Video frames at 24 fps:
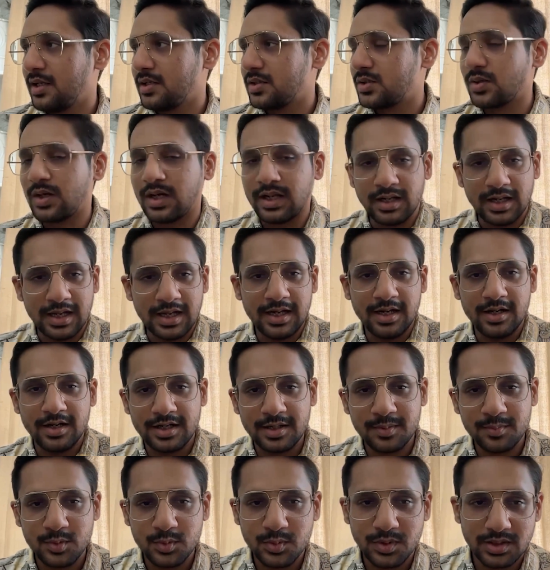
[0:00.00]
So I'll
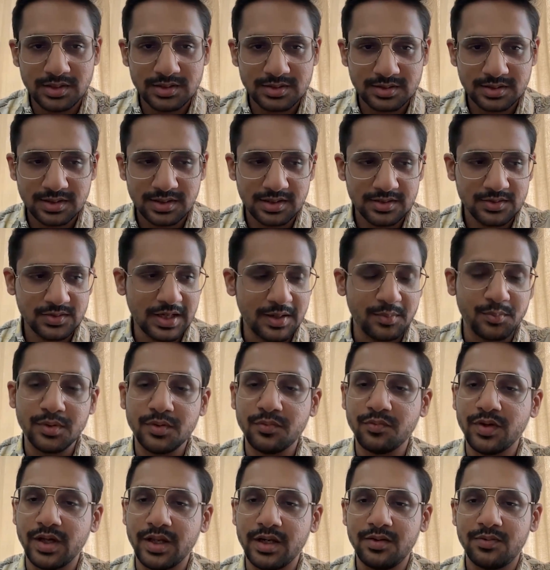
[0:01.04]
attempt to answer that. So I've been
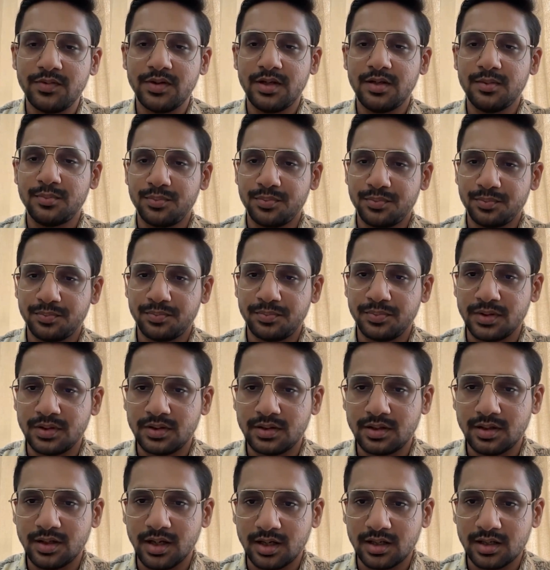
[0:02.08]
very, very
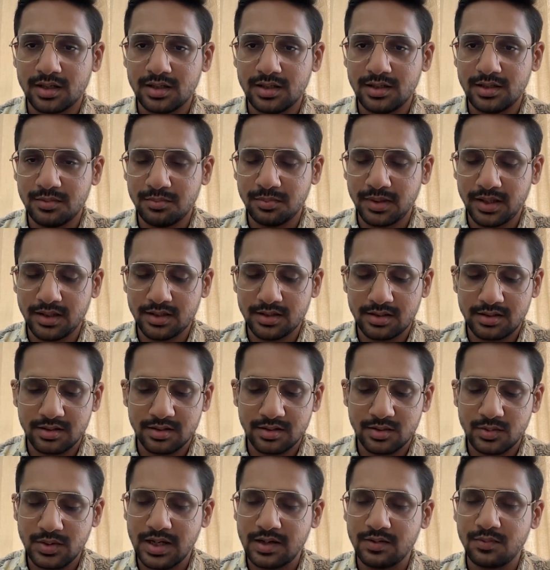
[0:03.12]
lucky in my career
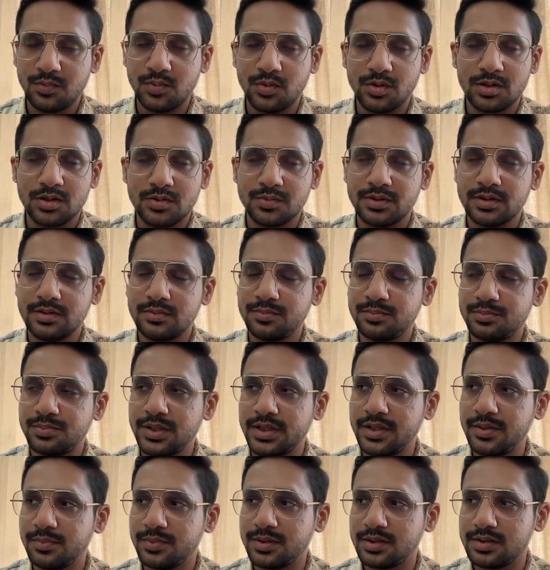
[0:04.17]
to have worked with
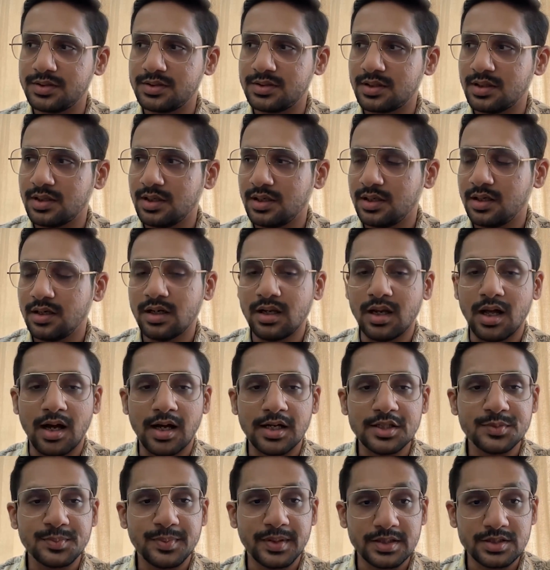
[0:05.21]
pretty much a
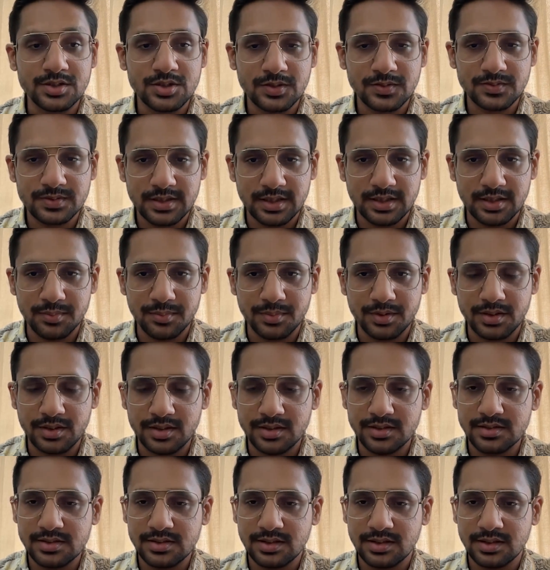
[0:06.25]
large bunch of
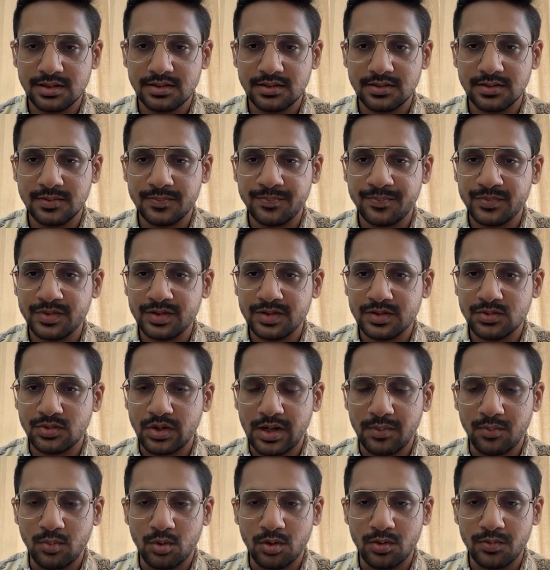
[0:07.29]
celebrities. So
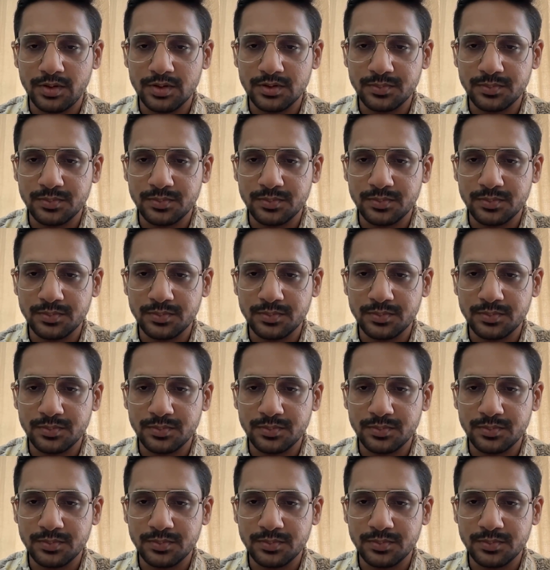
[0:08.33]
I'm always